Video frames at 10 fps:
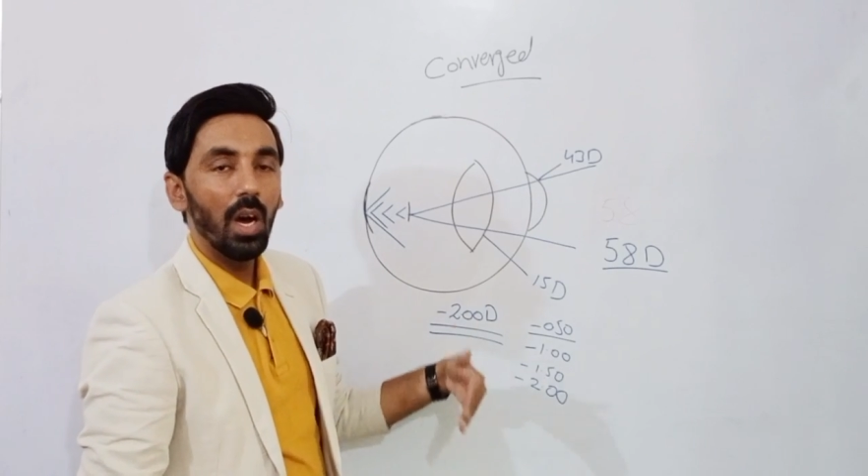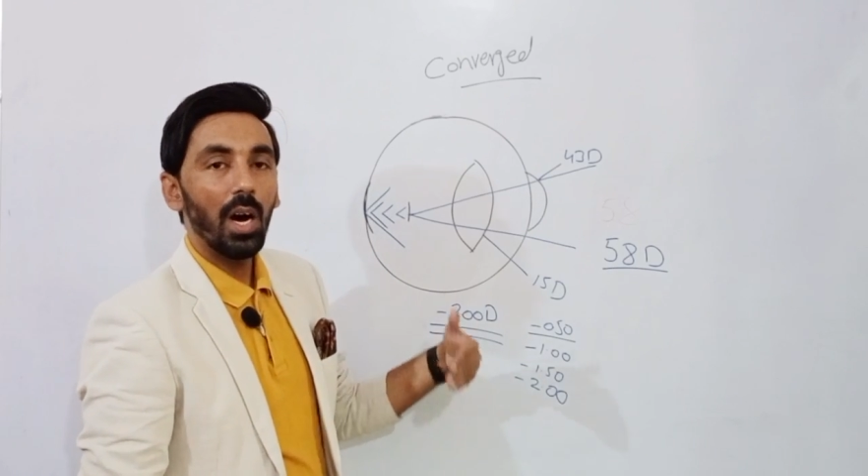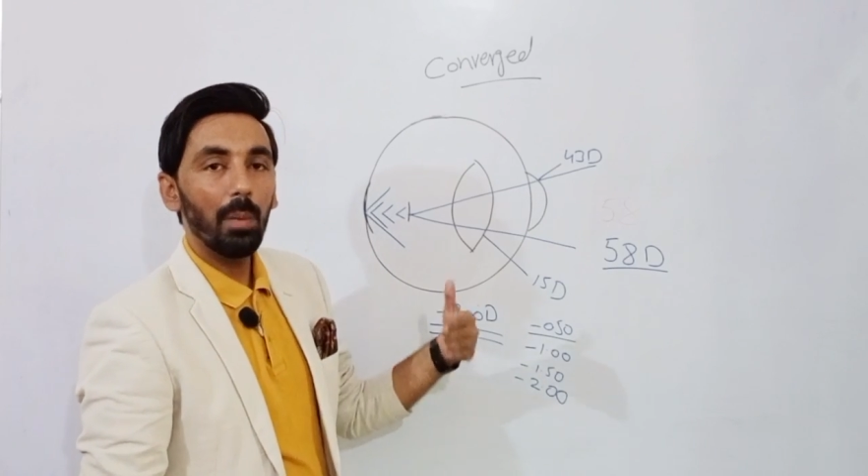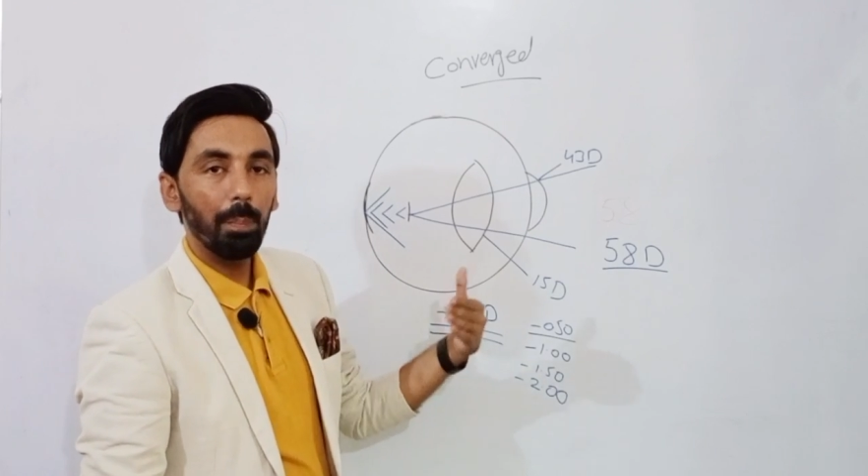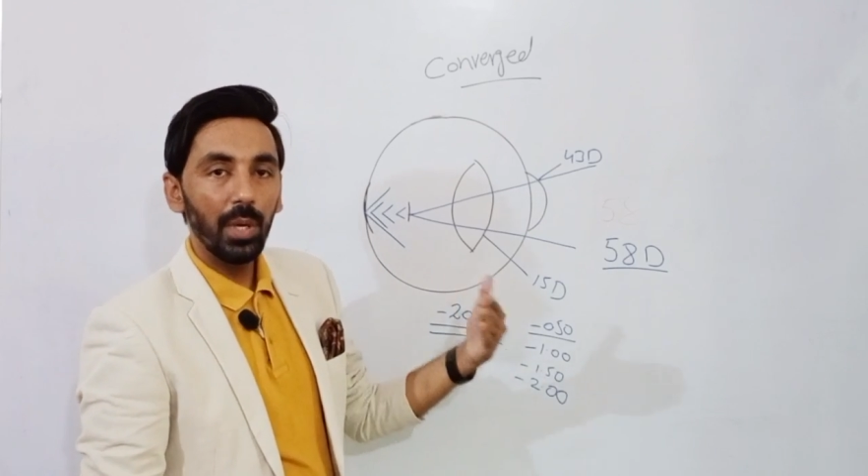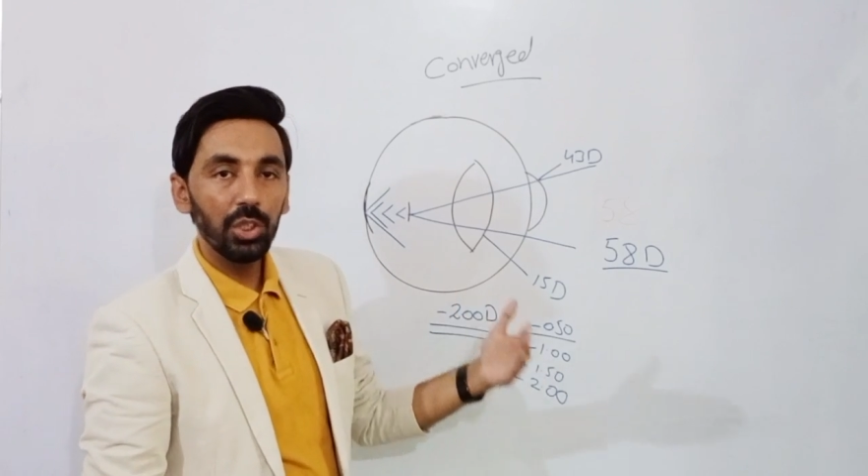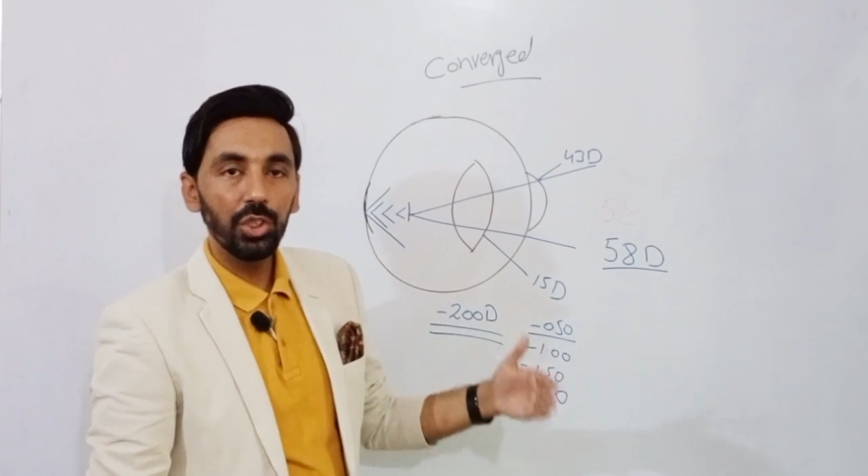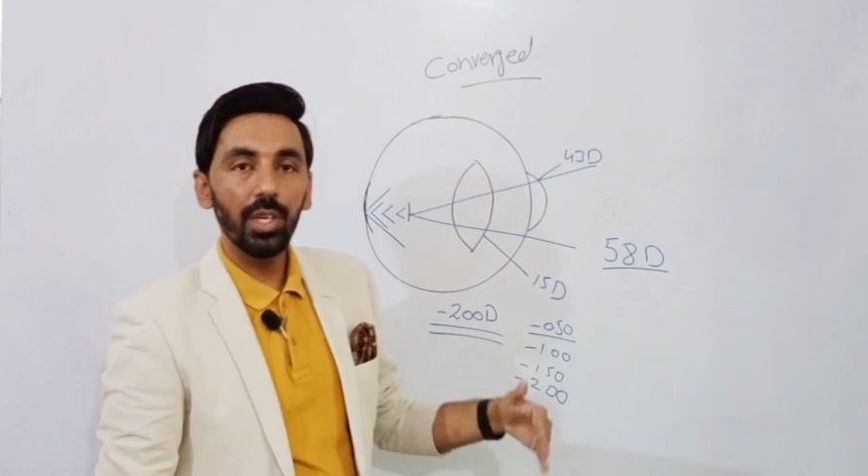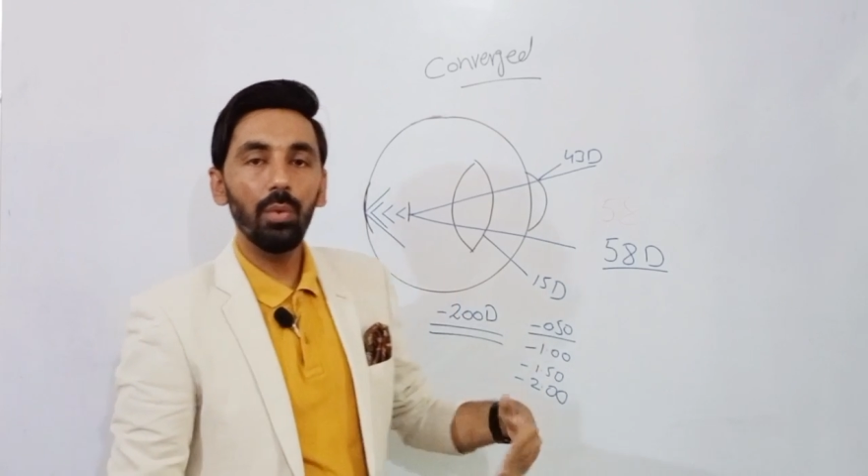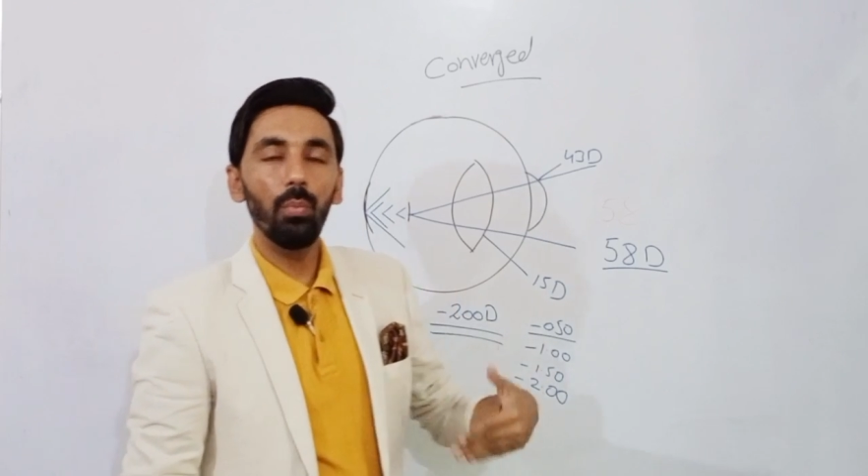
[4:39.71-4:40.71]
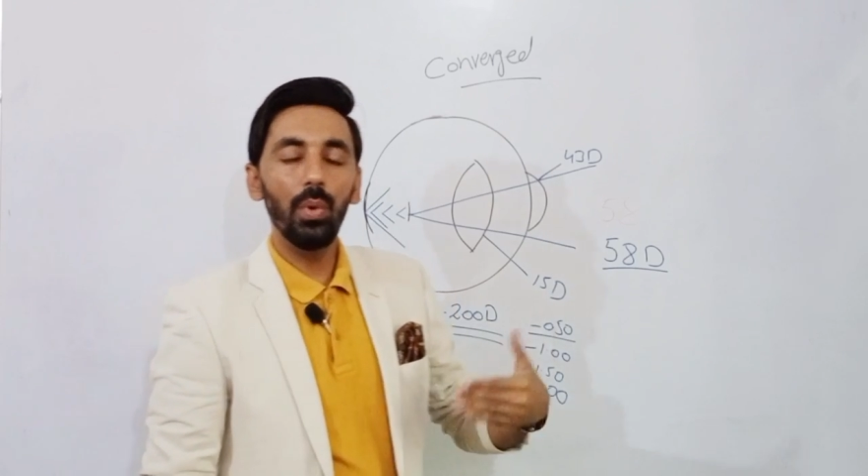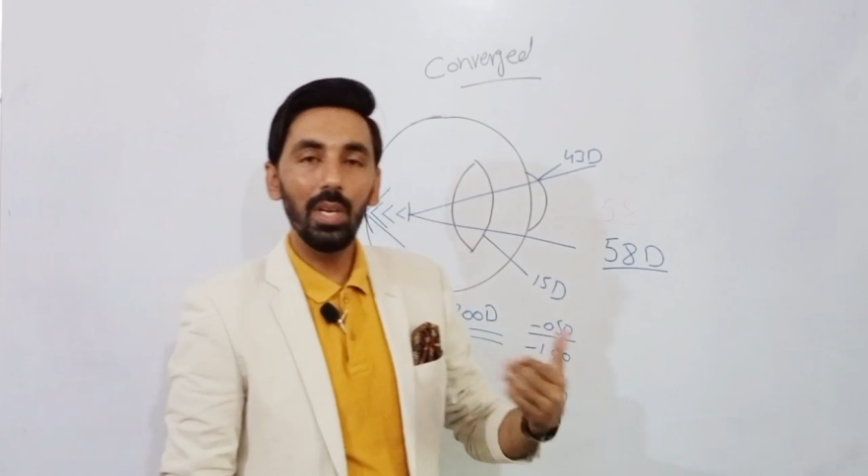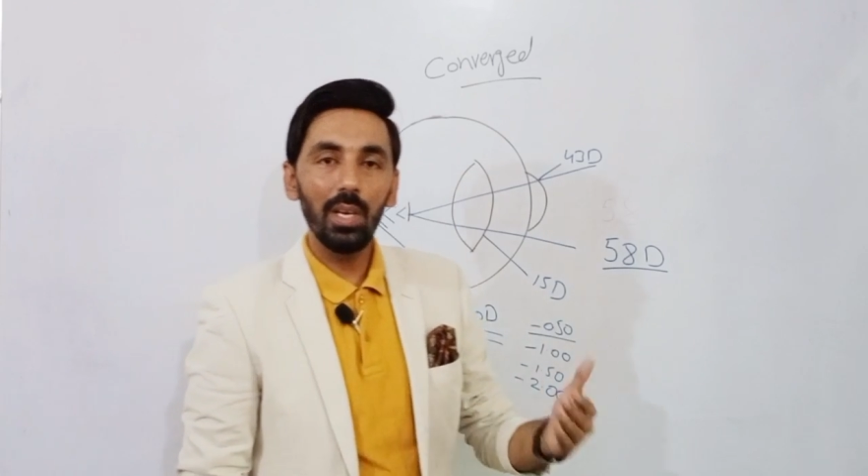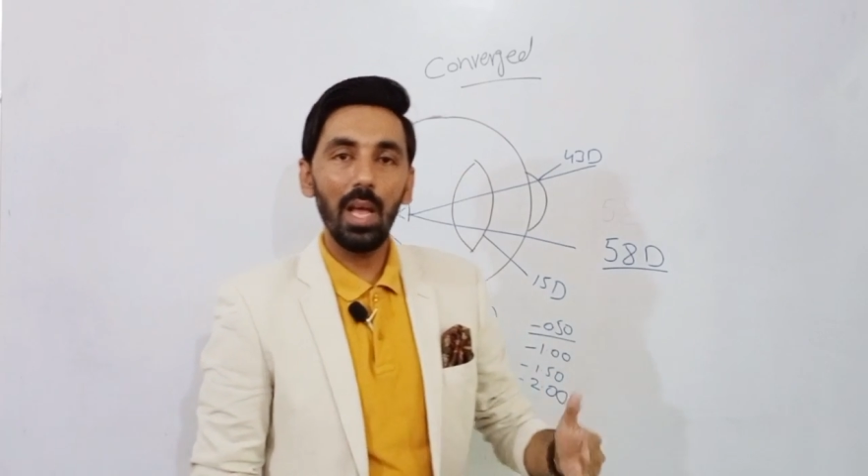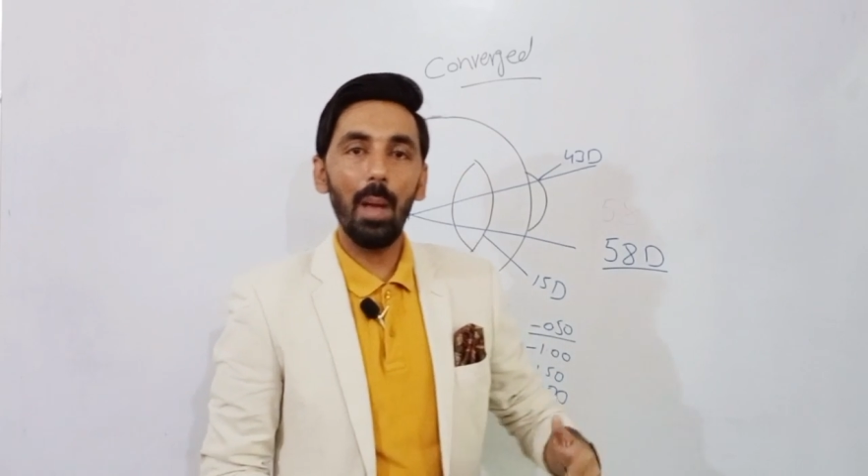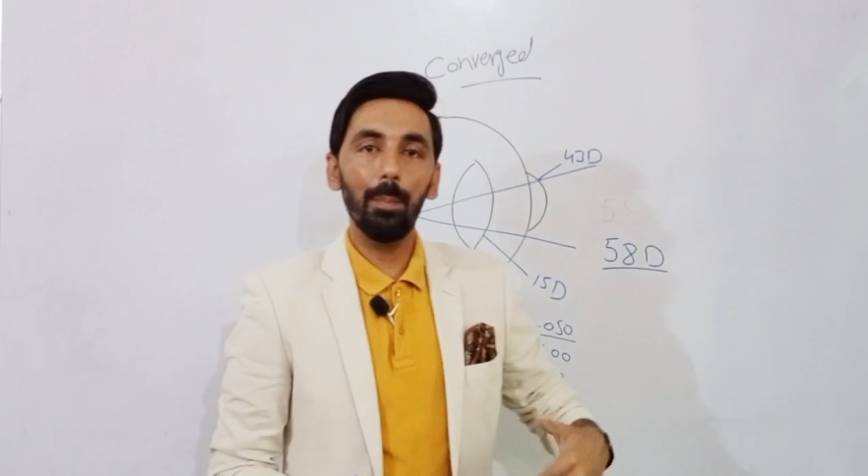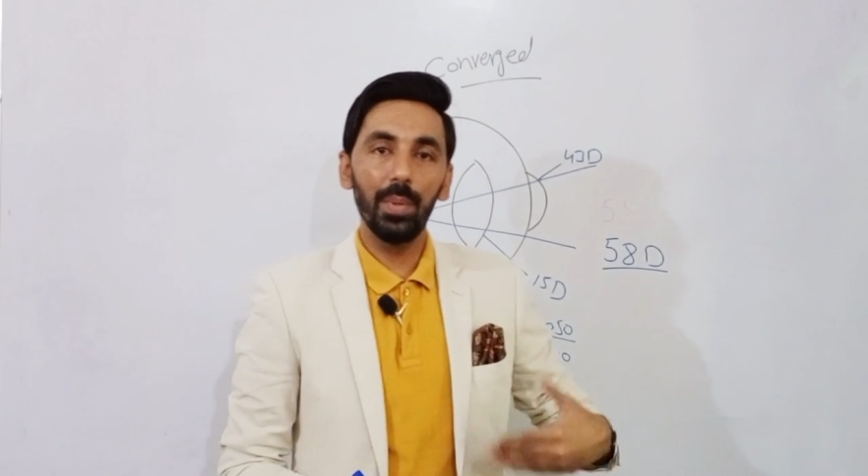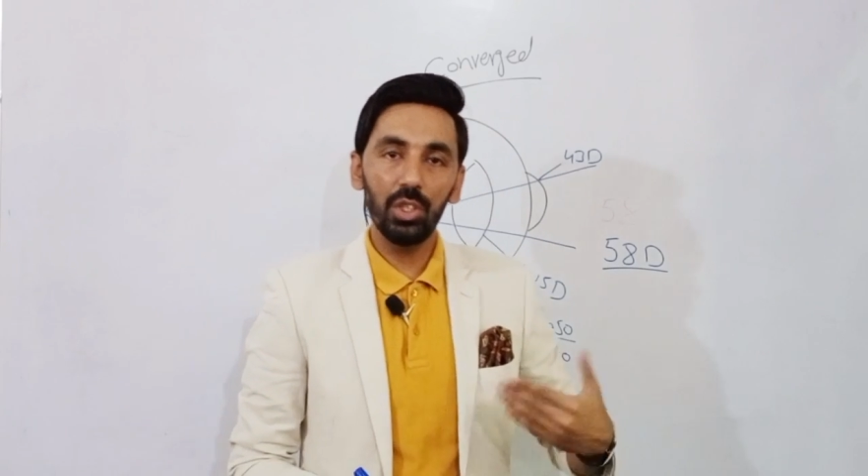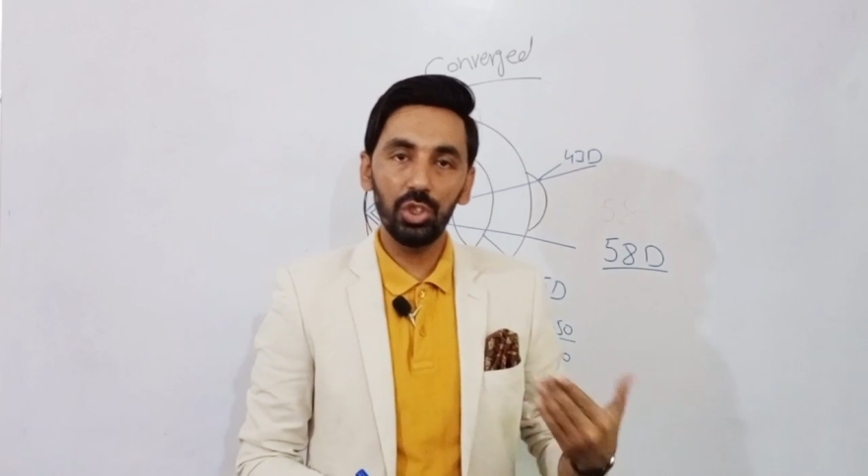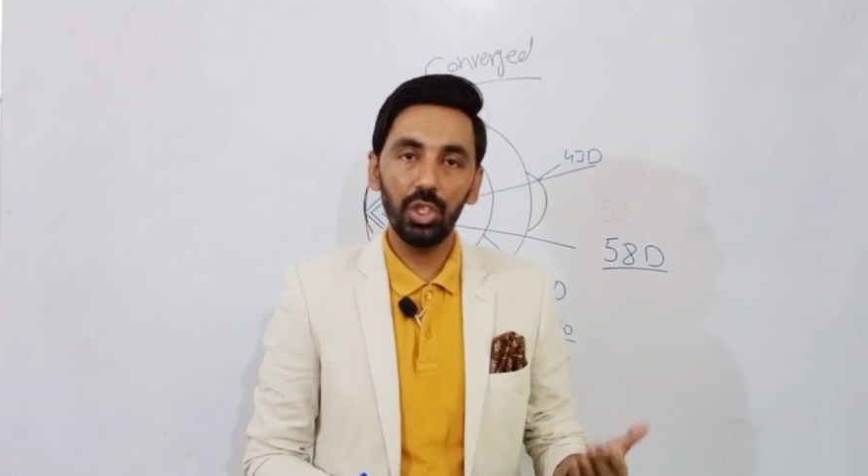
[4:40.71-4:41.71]
our patient will
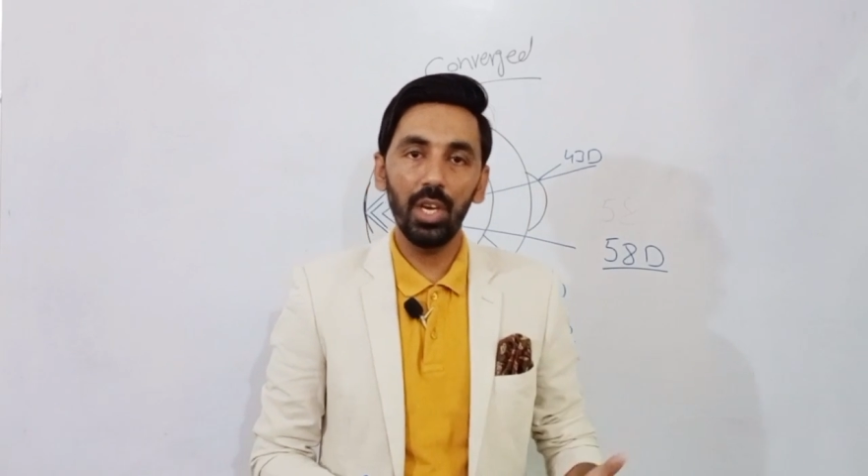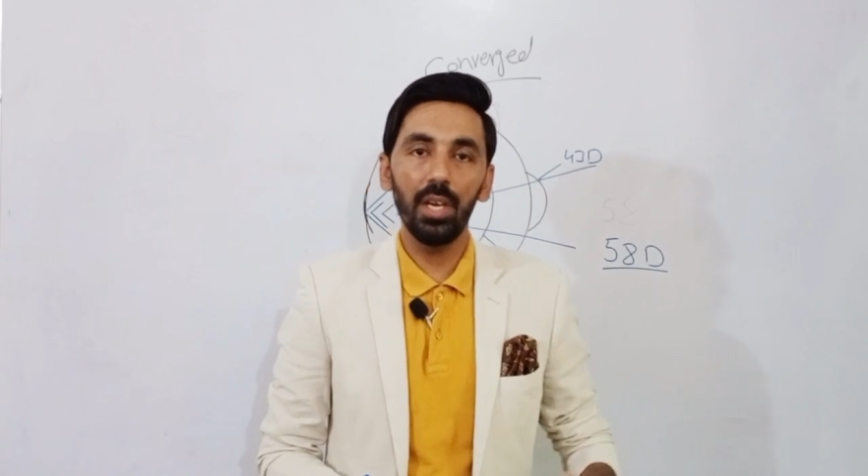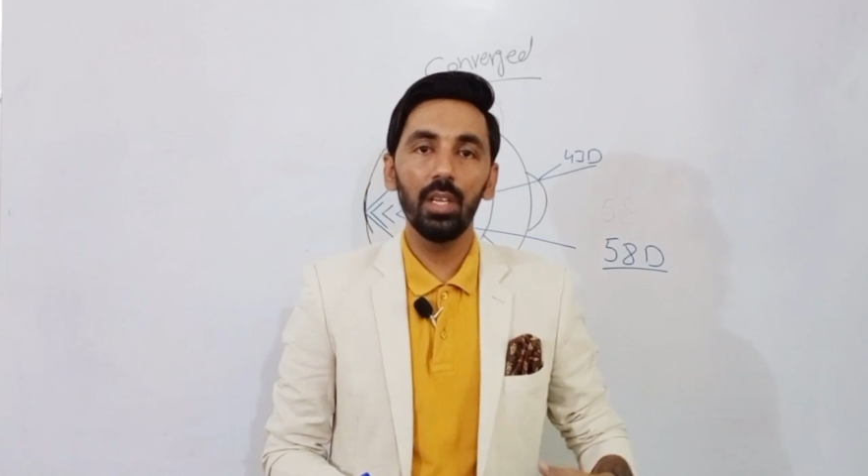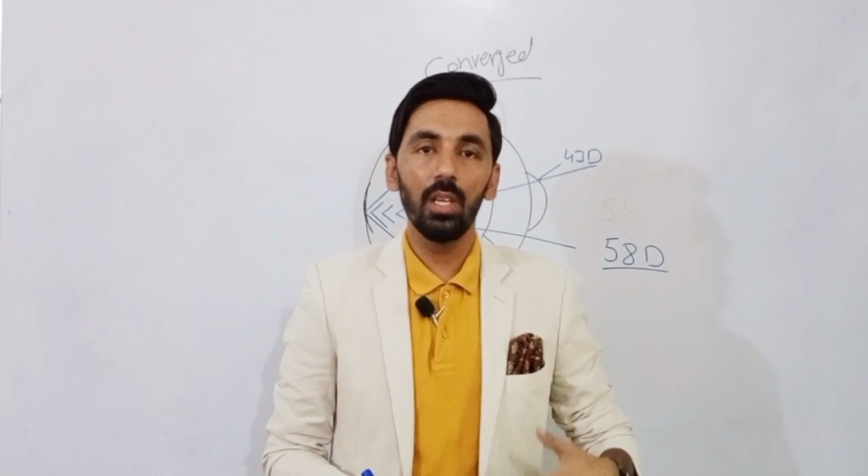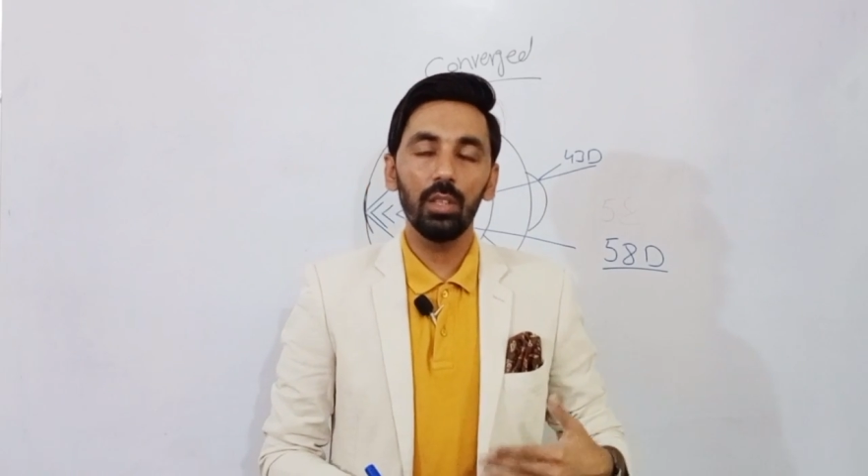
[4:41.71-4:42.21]
appreciate